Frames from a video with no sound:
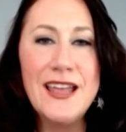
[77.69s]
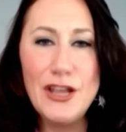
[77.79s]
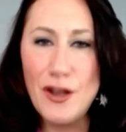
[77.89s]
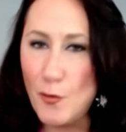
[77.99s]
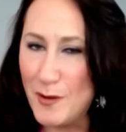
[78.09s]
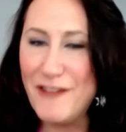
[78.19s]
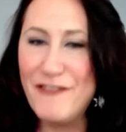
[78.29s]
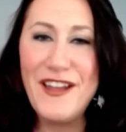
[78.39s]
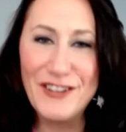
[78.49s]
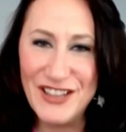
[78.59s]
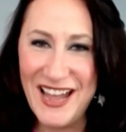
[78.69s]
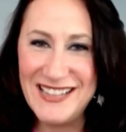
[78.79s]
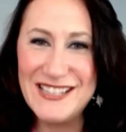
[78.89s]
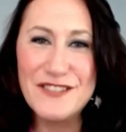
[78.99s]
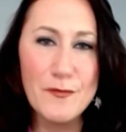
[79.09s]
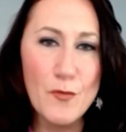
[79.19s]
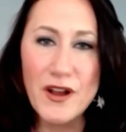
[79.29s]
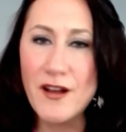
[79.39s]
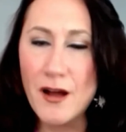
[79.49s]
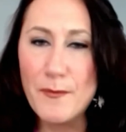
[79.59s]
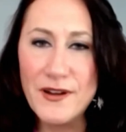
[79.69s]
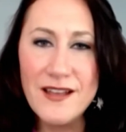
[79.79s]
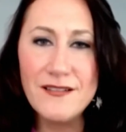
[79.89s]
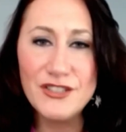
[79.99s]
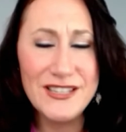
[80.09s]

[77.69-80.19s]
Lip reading: one of my favorite lines is from Morgan Harper Nichols.